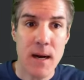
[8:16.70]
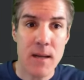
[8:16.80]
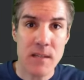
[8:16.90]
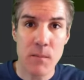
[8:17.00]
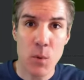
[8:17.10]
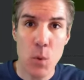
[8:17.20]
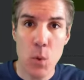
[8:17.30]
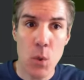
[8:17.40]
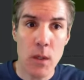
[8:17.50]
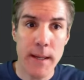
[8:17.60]
some
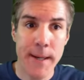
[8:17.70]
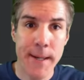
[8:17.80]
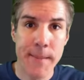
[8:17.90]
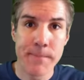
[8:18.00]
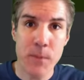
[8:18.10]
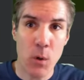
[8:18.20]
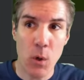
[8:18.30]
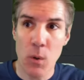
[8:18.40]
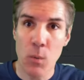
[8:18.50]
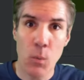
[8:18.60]
cool
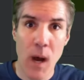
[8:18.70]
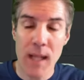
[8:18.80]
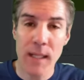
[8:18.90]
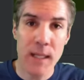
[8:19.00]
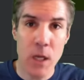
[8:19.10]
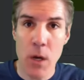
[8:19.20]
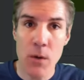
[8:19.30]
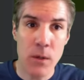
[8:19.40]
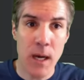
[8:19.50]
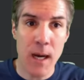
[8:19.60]
or widely
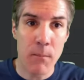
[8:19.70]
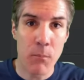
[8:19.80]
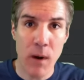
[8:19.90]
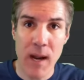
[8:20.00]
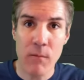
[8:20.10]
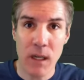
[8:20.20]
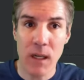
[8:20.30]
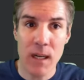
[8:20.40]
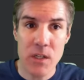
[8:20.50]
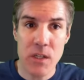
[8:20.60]
known brand
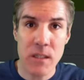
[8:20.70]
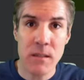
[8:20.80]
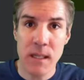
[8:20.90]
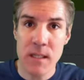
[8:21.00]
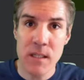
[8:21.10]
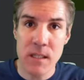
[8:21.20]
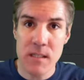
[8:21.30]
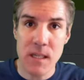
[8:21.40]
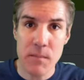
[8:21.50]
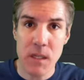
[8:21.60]
recognition into the
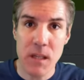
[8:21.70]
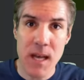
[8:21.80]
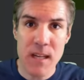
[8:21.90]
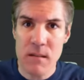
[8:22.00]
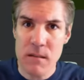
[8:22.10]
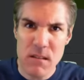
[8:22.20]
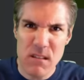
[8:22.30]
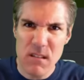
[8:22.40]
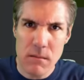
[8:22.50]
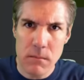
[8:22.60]
subject line,
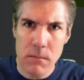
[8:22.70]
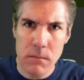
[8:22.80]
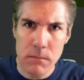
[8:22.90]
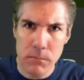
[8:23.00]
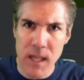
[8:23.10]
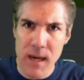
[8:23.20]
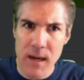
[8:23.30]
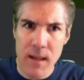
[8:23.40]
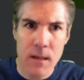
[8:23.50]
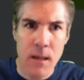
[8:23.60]

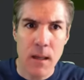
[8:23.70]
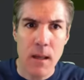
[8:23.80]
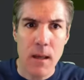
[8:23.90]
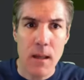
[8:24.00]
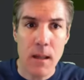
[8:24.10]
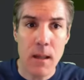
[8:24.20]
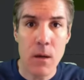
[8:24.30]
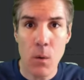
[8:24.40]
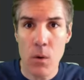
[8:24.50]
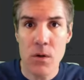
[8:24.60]
blended
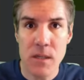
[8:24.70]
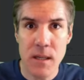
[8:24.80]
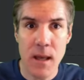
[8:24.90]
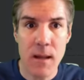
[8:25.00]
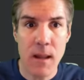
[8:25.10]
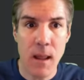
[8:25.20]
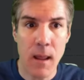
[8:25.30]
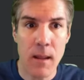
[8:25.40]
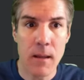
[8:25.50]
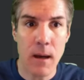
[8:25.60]
in order to get
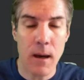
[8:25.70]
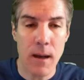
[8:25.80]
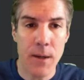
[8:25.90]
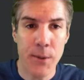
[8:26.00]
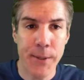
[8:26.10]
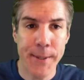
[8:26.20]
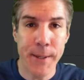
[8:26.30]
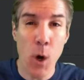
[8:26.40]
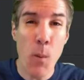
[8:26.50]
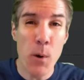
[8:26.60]
a higher
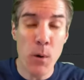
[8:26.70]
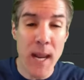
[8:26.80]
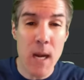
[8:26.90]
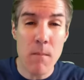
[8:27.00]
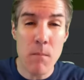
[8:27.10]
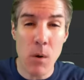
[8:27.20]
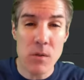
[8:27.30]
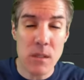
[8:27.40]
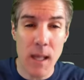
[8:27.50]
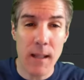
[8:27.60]
open rate,
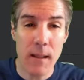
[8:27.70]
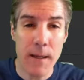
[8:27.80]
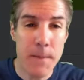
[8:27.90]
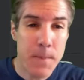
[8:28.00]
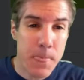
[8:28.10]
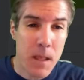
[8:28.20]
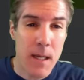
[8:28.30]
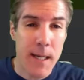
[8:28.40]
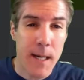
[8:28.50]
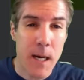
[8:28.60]
most likely.
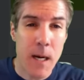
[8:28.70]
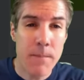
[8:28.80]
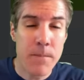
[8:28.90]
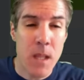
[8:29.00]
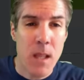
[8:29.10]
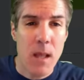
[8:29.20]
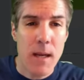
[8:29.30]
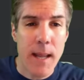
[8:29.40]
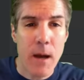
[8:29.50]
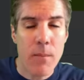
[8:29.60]

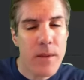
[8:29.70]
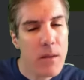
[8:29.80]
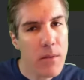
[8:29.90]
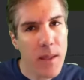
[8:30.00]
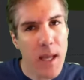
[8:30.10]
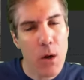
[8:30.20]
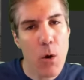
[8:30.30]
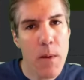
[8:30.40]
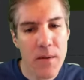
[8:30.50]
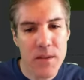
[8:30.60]
Now, the other thing I know
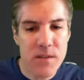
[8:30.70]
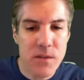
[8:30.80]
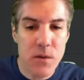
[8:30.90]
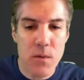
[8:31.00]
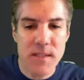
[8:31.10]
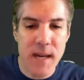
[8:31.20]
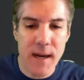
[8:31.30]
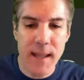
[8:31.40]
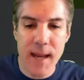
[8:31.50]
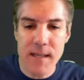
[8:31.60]
about this too is that,
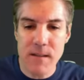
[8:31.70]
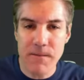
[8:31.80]
again, it's a